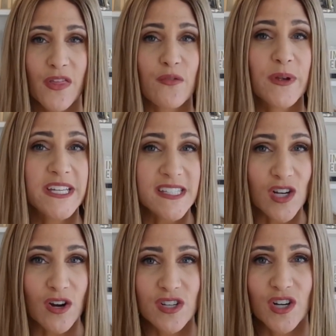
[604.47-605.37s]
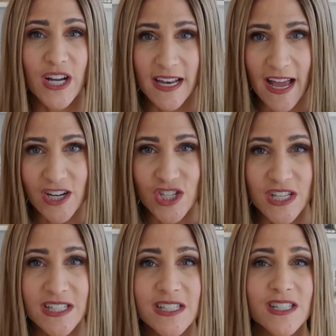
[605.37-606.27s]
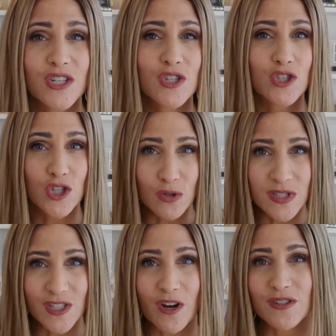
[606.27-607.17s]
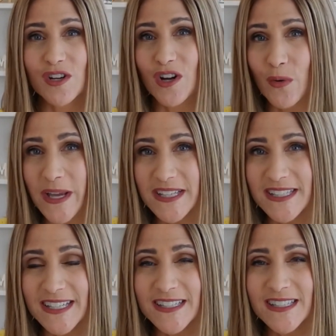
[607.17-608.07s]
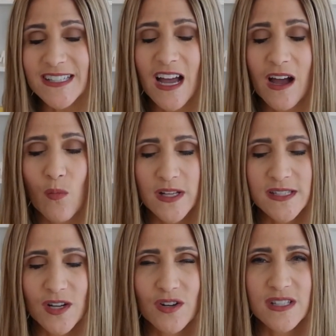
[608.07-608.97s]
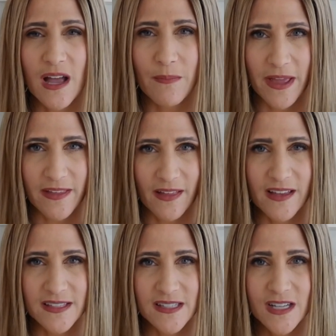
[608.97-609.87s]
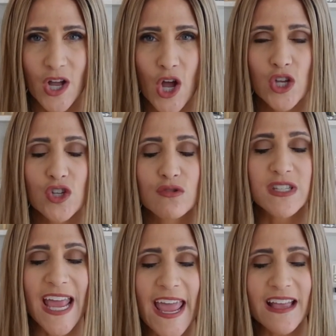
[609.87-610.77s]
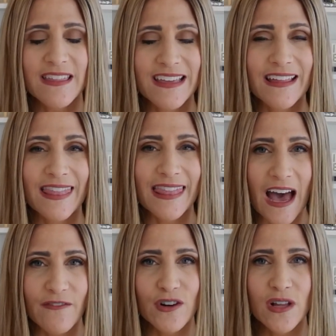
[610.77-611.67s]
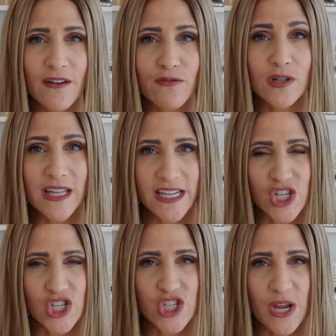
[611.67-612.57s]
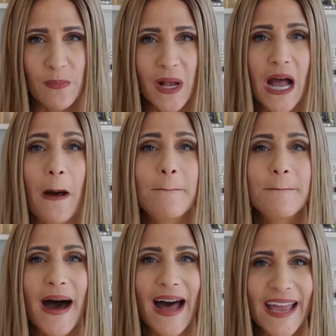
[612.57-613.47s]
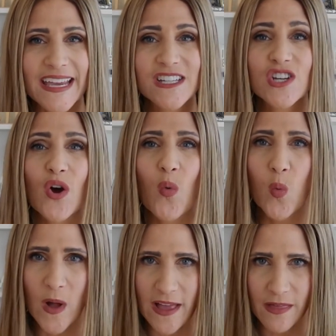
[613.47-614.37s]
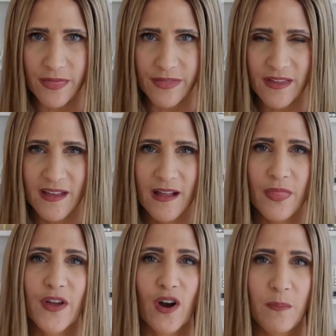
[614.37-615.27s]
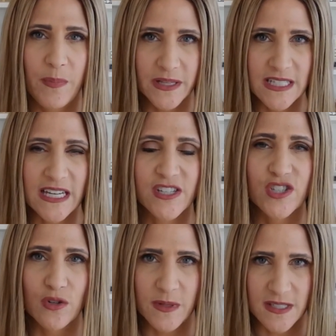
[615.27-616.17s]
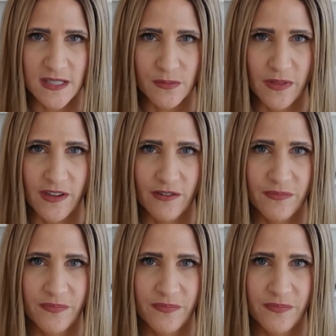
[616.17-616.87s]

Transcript: 3 stars are connections. 2 stars are acquaintances. And 1 star is a mailing list. So you take the level of relationship combined with their ability to do business with you.